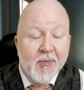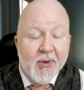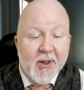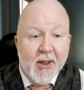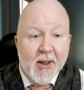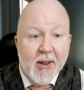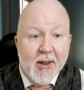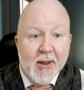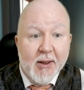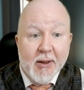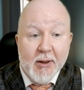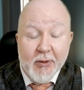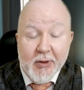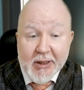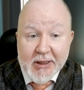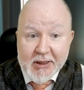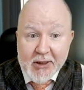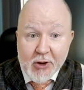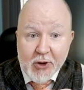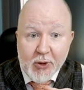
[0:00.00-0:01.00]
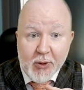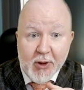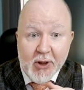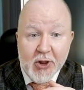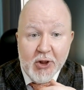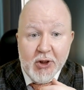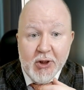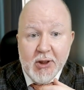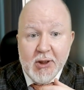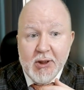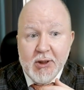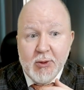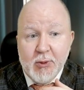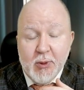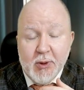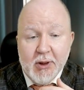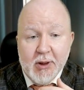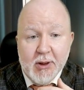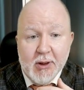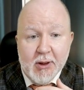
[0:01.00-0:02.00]
there are situations
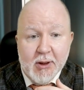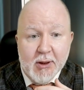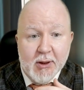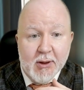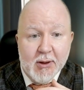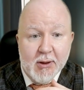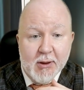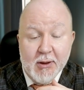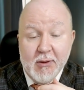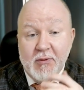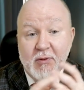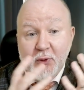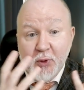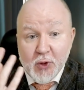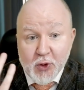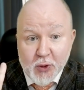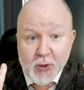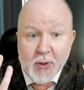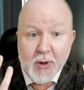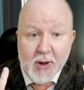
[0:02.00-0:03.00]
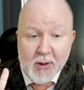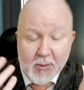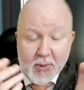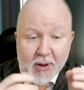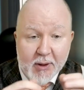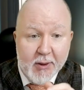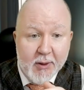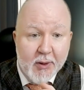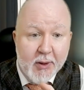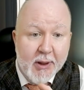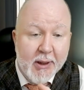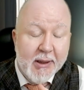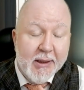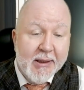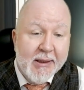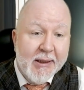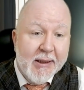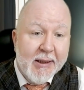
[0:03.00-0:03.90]
when, unfortunately, but there are,